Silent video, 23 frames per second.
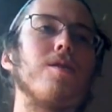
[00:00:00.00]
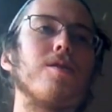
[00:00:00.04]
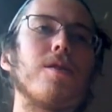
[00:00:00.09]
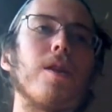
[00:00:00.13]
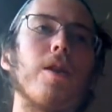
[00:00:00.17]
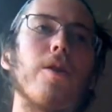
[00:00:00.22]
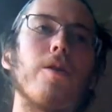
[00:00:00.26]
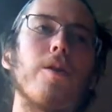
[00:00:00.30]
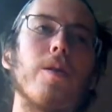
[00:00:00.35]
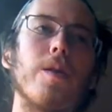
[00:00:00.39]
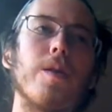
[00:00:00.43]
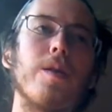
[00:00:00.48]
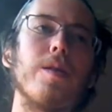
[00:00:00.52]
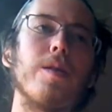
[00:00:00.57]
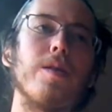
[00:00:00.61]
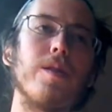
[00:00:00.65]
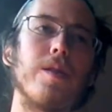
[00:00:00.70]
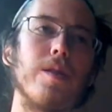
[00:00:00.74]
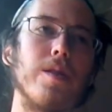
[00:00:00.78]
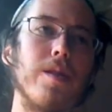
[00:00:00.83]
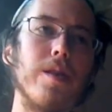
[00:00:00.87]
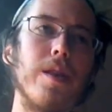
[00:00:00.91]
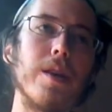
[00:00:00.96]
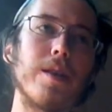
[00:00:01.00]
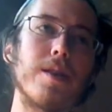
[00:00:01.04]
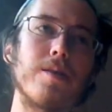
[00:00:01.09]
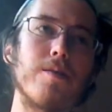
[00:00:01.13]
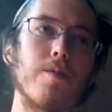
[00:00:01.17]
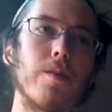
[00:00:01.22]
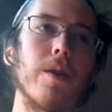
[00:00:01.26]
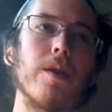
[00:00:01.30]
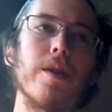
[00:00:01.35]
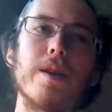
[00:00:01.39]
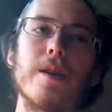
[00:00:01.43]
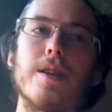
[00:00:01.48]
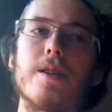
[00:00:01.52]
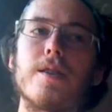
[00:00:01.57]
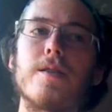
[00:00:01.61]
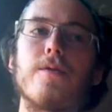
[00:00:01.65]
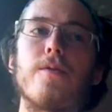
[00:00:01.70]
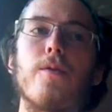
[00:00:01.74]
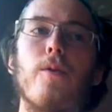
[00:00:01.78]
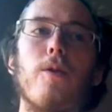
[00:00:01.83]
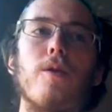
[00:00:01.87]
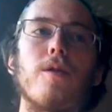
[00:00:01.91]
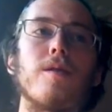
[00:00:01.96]
So that's really
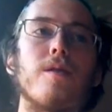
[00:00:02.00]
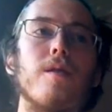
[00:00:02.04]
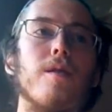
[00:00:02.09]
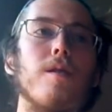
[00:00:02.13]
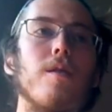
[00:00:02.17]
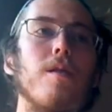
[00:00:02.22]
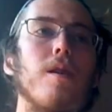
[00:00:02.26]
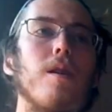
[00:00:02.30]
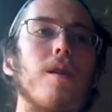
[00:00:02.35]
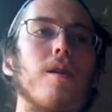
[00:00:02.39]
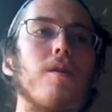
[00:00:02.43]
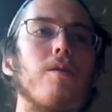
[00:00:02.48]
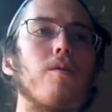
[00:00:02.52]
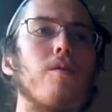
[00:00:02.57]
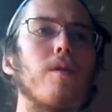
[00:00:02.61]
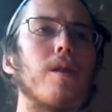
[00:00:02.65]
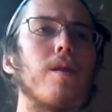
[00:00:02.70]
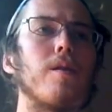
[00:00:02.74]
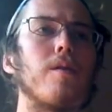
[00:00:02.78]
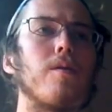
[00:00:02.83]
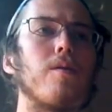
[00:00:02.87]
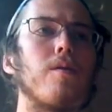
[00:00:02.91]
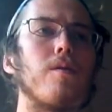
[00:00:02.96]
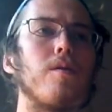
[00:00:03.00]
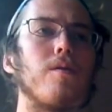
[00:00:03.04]
just four, uh, wait,